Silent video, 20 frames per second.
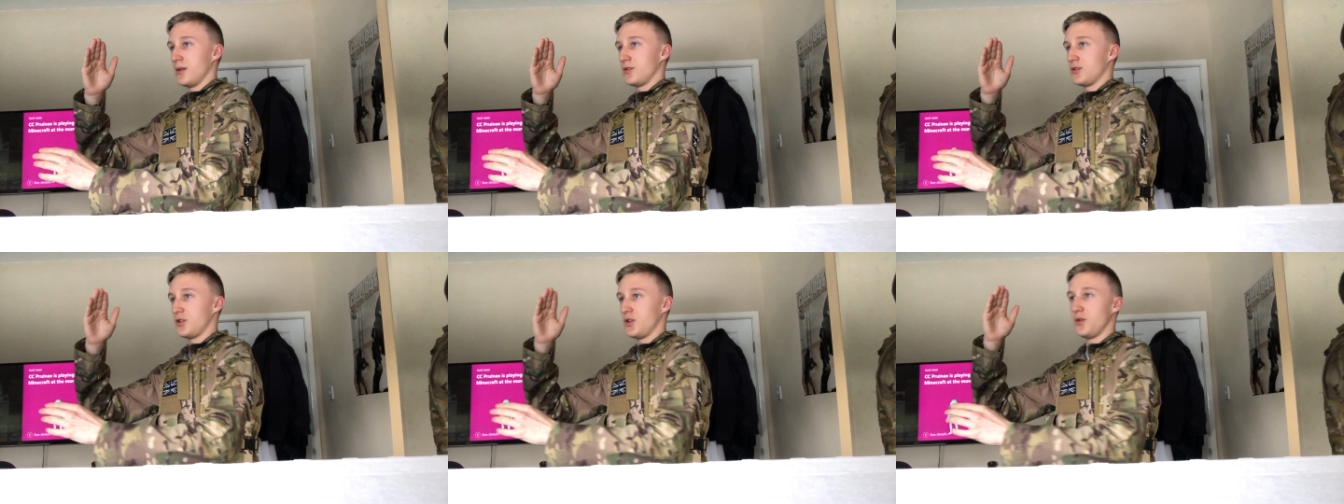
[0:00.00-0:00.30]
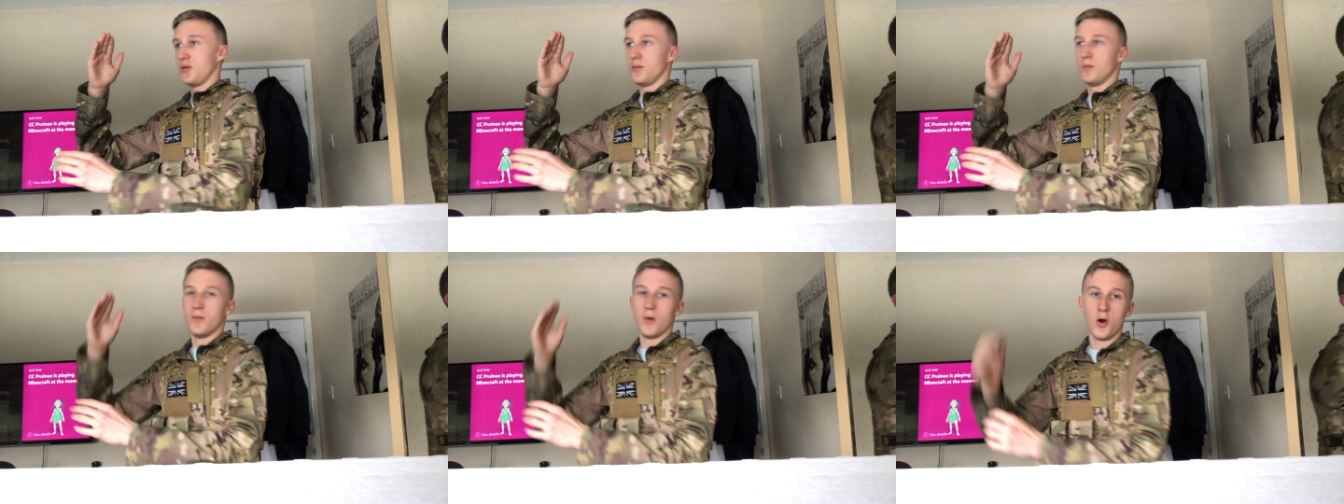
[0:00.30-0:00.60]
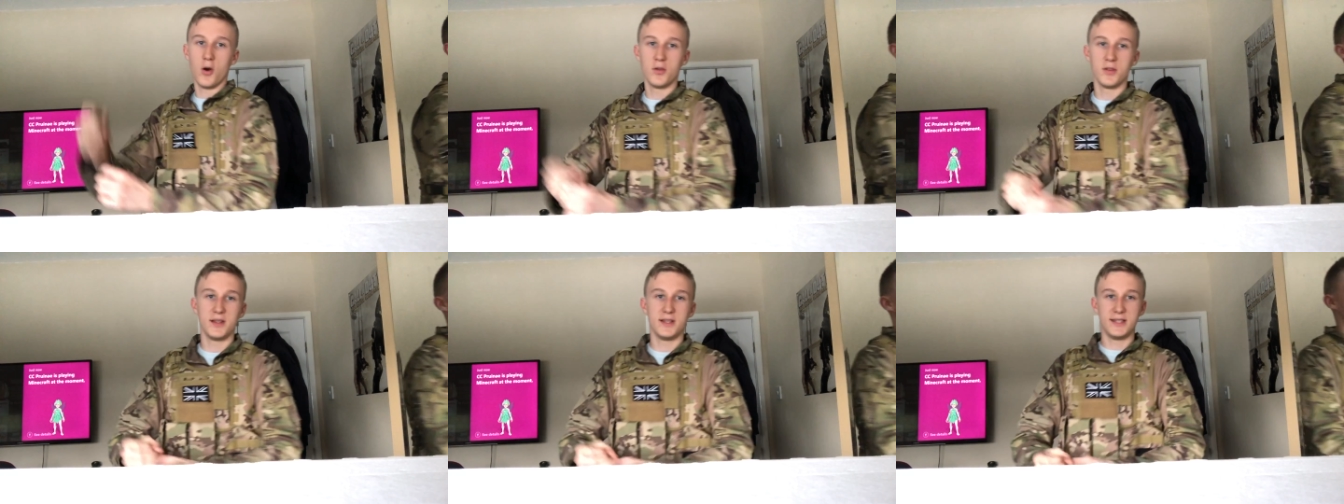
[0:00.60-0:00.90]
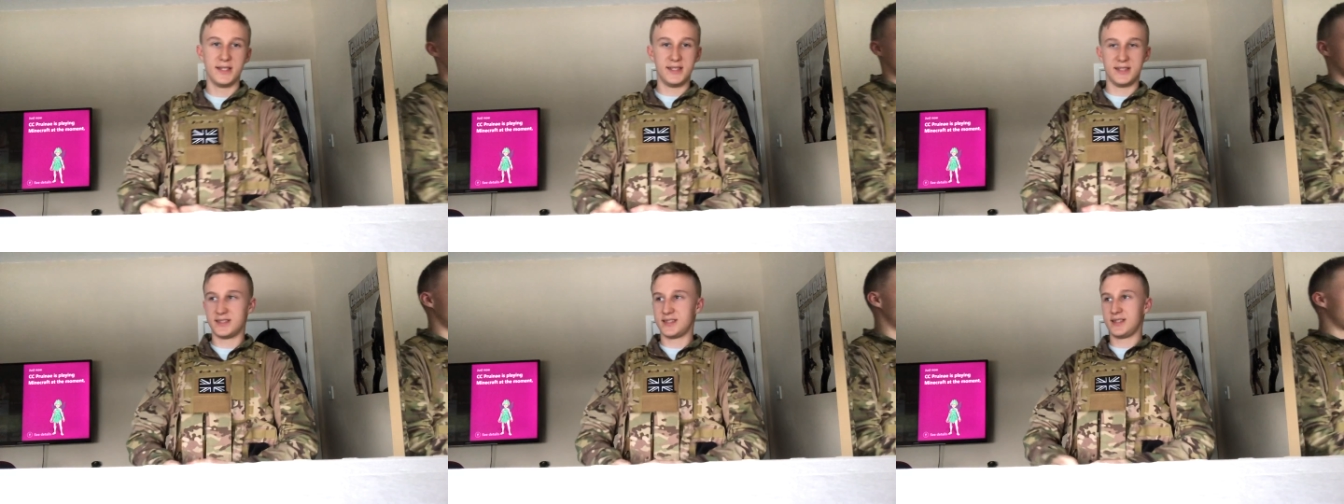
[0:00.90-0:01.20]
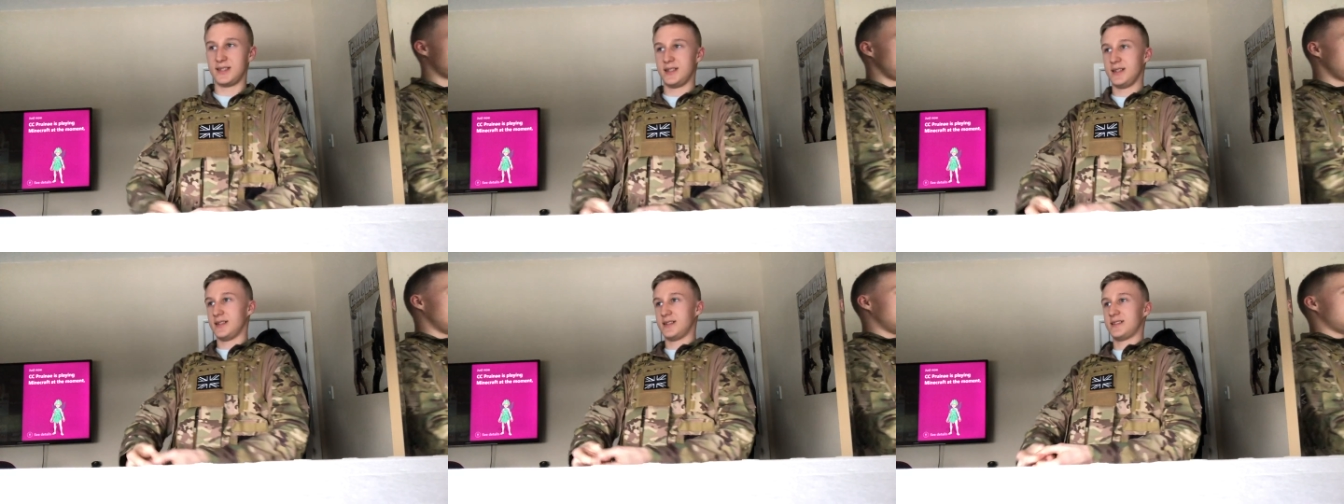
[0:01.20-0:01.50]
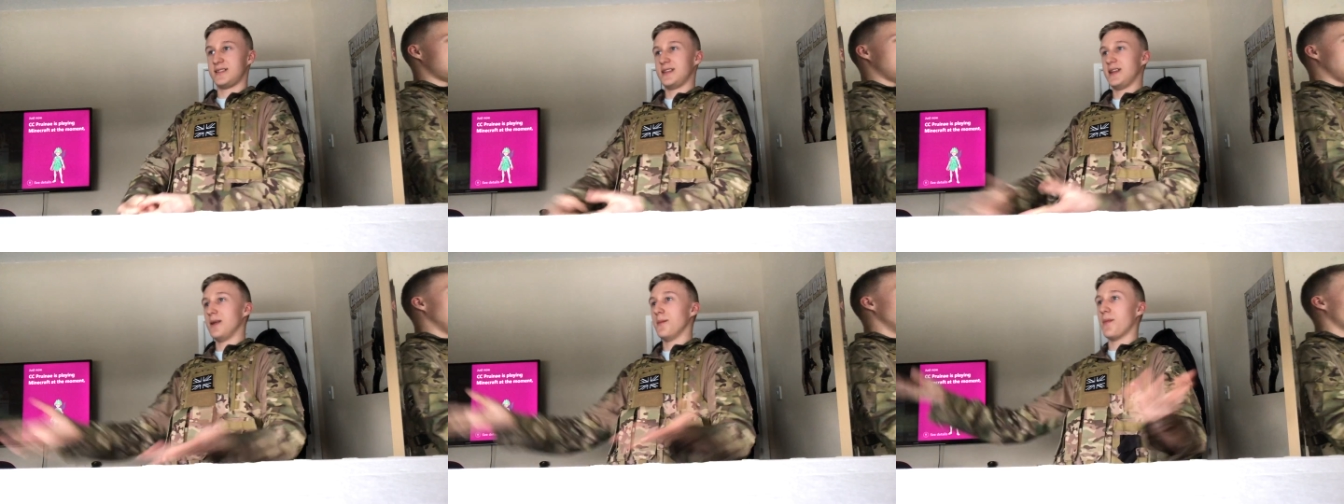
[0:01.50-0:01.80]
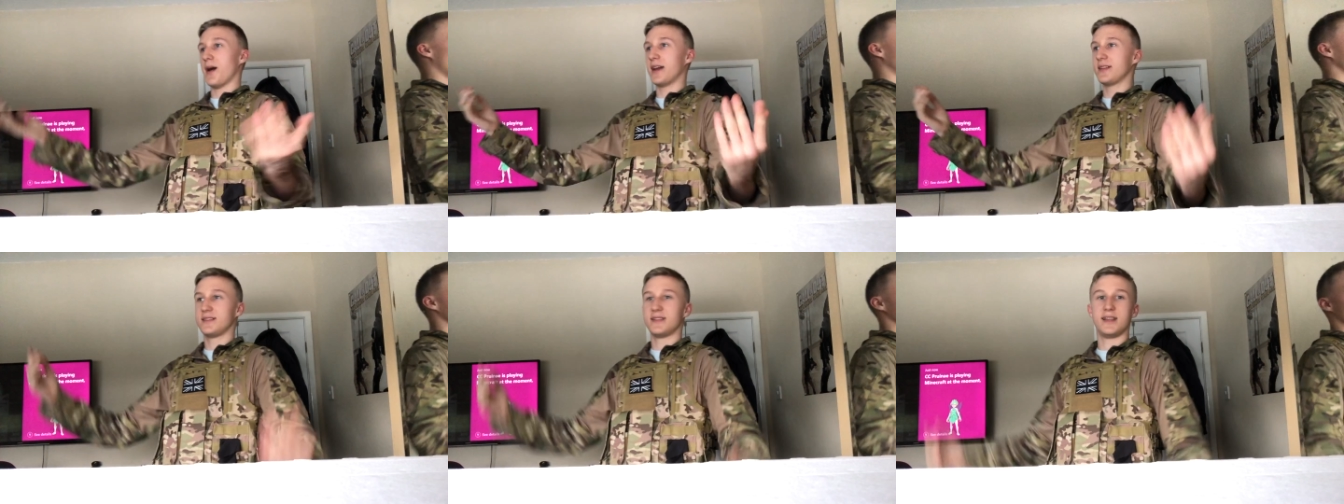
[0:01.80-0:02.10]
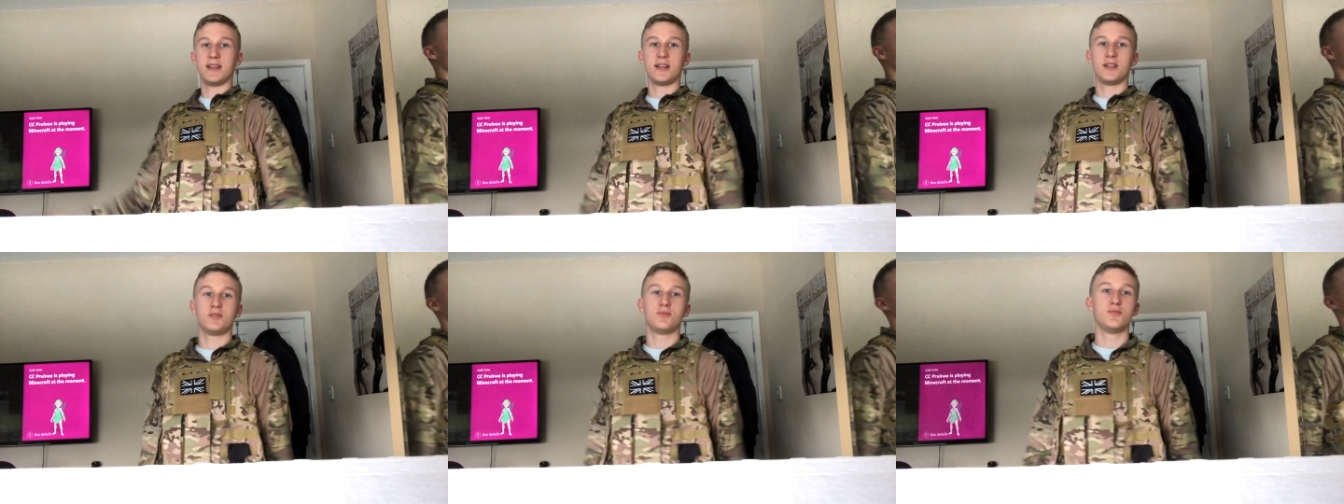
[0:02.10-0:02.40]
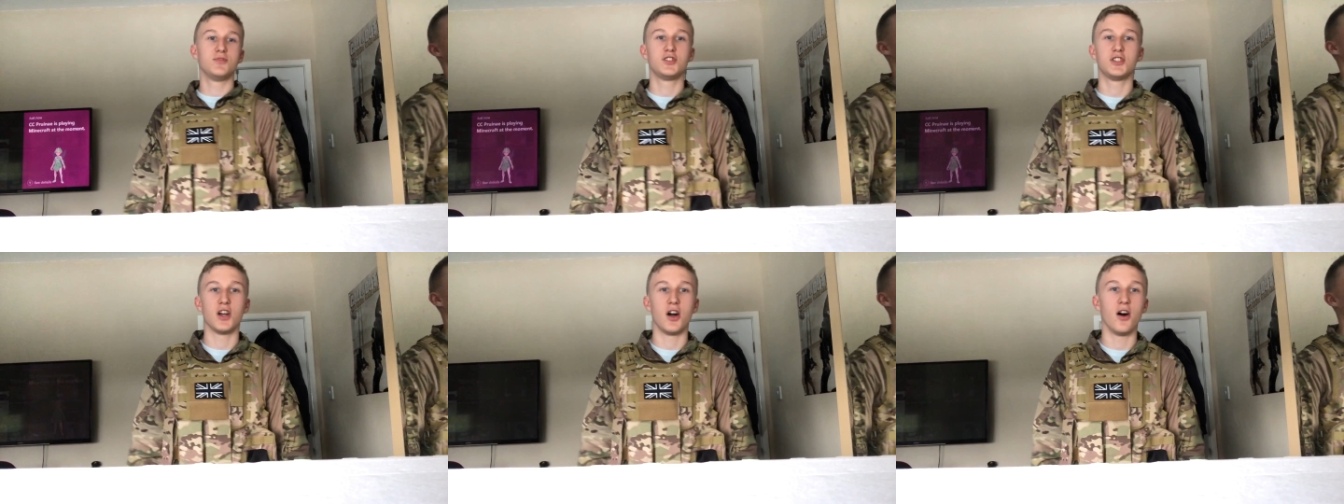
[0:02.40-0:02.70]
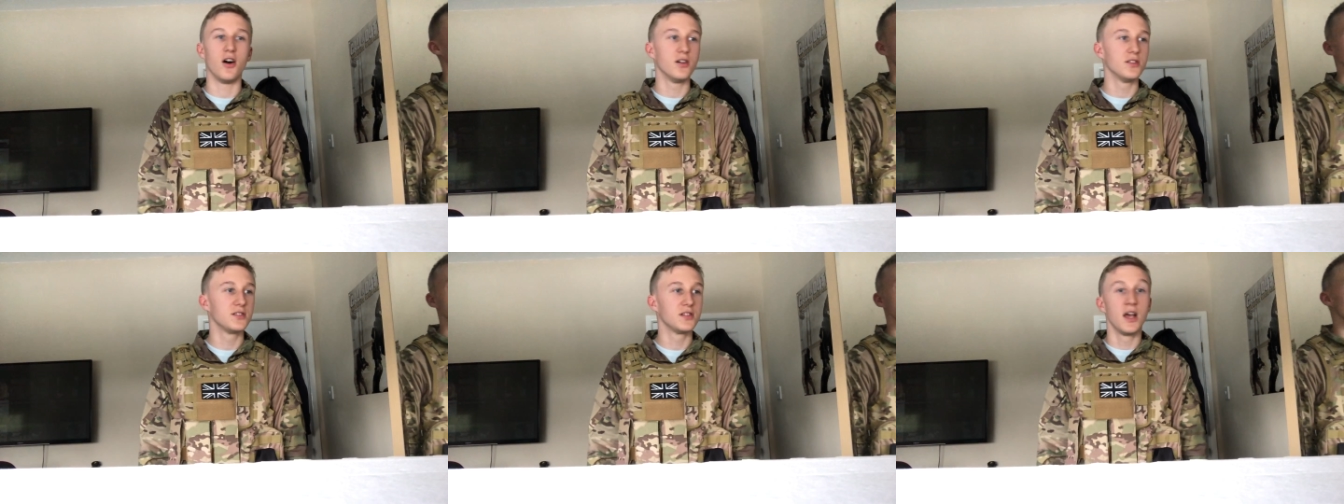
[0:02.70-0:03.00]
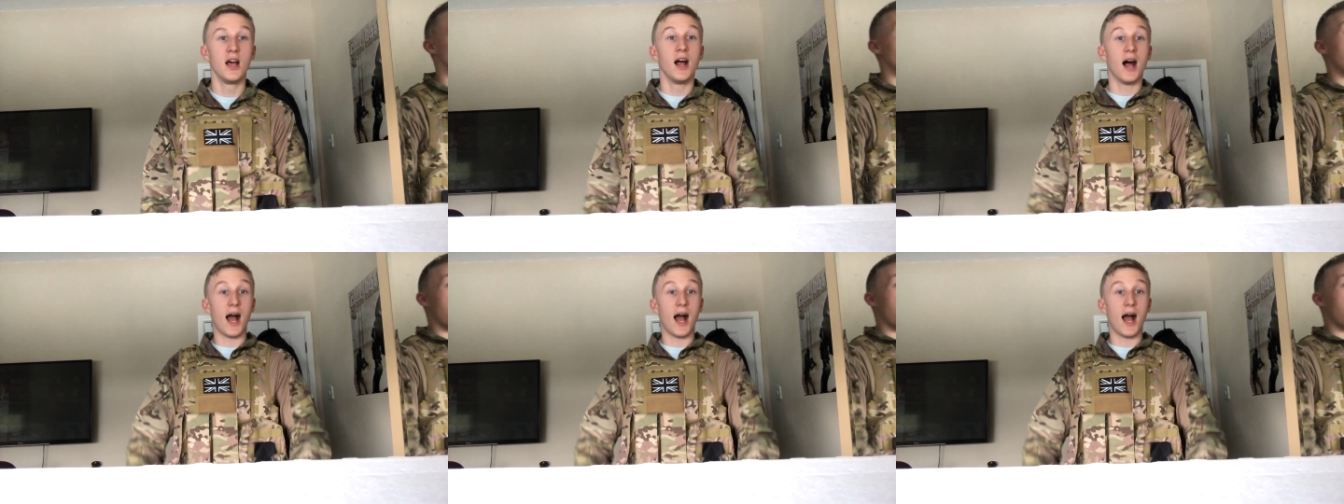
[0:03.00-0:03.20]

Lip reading: do all these cinematic shots.